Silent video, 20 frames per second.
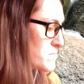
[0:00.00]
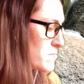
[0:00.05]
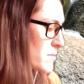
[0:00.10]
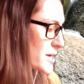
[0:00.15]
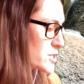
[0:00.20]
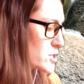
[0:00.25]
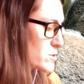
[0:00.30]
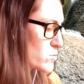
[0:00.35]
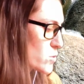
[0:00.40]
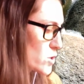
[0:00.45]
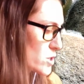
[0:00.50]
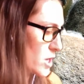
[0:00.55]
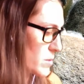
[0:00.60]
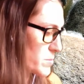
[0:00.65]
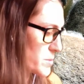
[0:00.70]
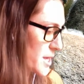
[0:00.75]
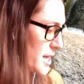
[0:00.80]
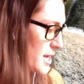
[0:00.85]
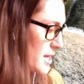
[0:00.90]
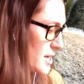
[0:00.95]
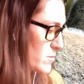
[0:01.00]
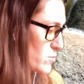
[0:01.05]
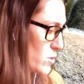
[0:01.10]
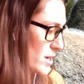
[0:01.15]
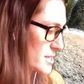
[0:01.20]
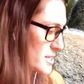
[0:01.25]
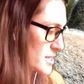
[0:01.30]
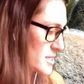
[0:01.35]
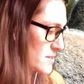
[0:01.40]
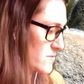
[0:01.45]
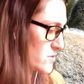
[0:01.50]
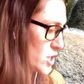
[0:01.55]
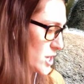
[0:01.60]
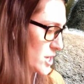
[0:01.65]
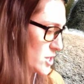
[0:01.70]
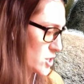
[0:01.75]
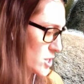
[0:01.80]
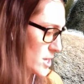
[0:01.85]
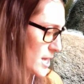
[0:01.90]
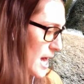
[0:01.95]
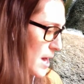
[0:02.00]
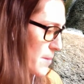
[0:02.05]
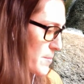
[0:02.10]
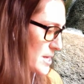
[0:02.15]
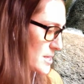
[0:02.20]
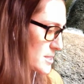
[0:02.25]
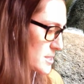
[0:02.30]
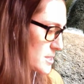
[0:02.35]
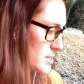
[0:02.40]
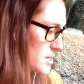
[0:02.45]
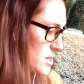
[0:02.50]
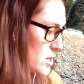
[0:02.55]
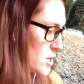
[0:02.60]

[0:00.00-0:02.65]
much more complicated process of changing habits.